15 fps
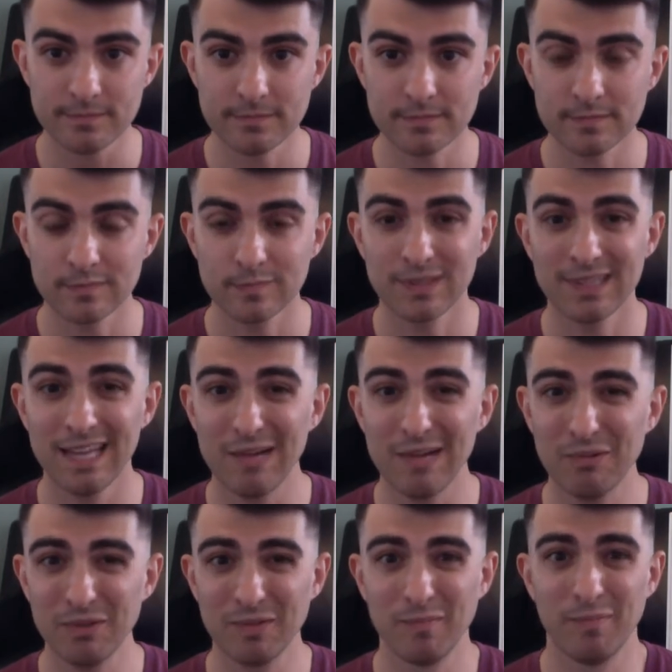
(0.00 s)
But that
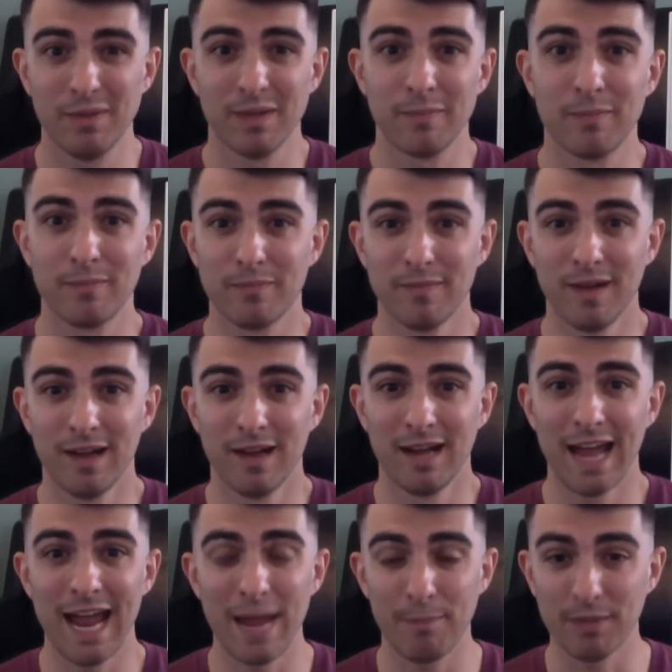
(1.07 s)
wouldn't be a
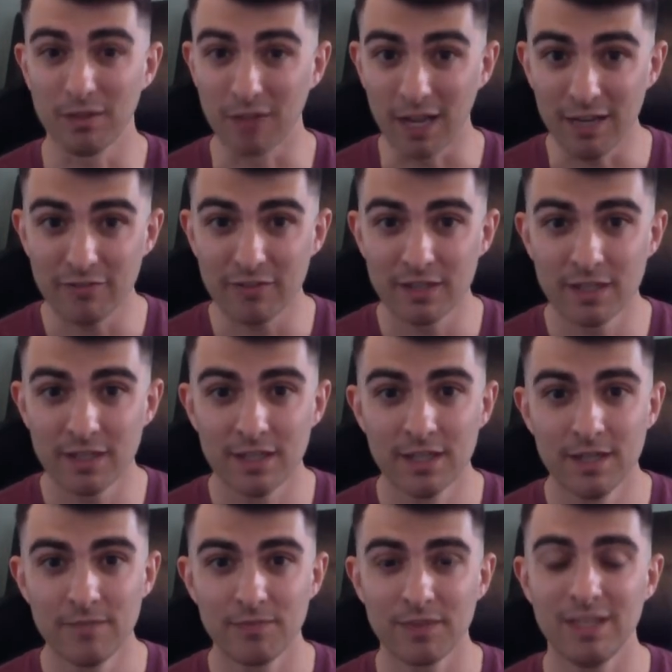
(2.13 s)
happy life.
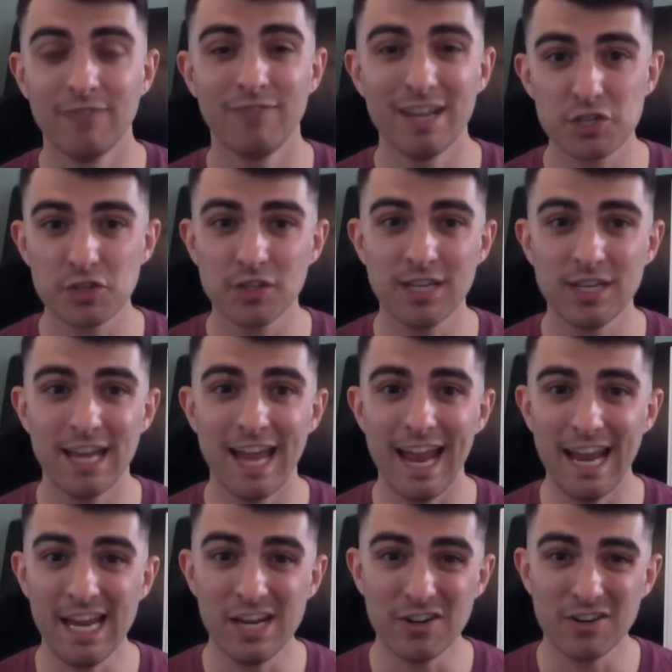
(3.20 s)
Eventually,
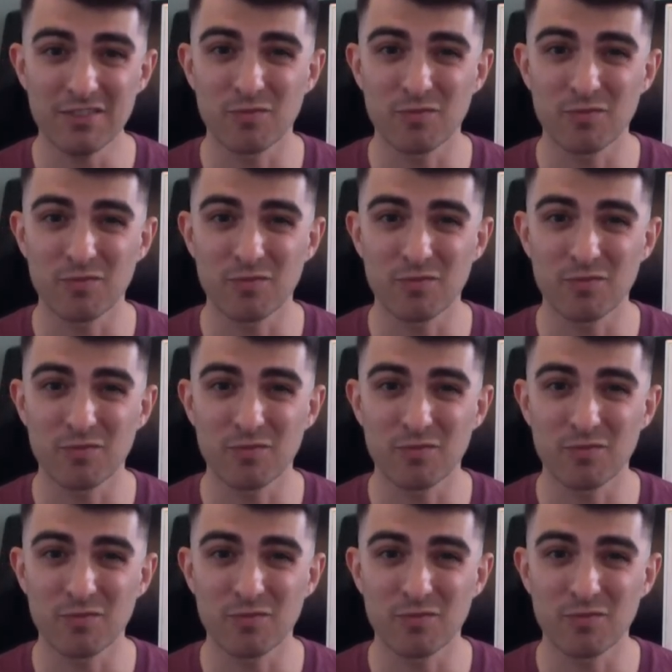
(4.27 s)
anger